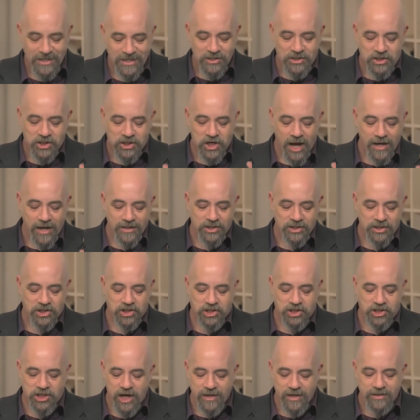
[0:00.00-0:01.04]
chat
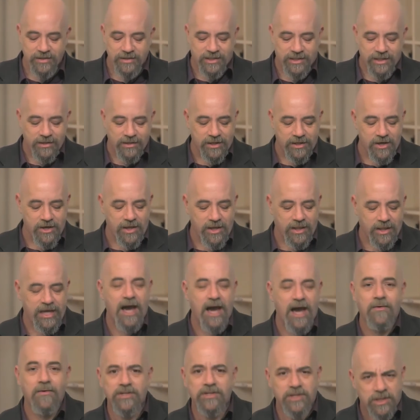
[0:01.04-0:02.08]
shit until the early
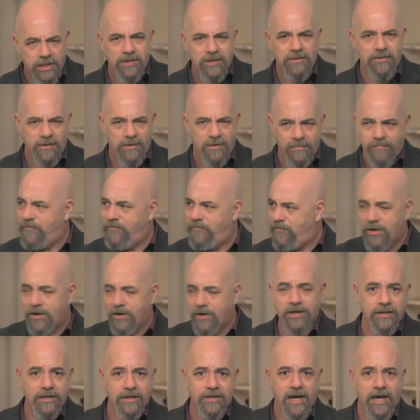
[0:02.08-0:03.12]
hours, you
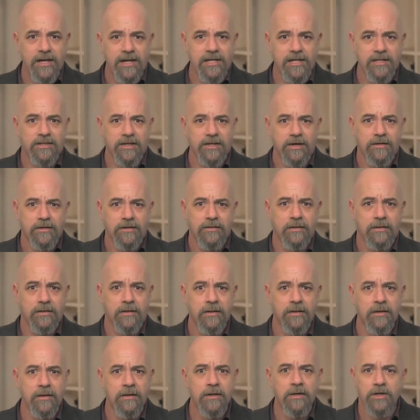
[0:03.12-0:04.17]
fucking get it done.
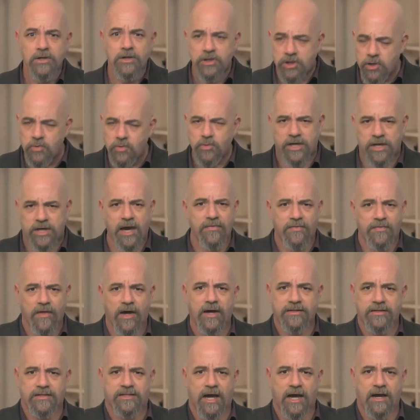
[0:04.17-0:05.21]
You get
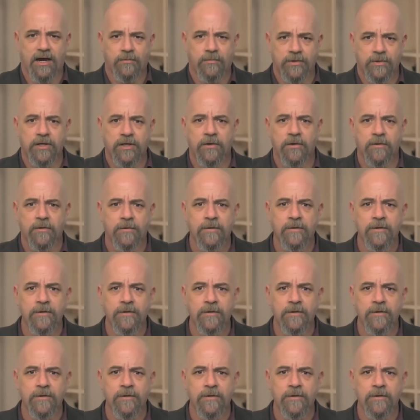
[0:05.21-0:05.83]
that down you.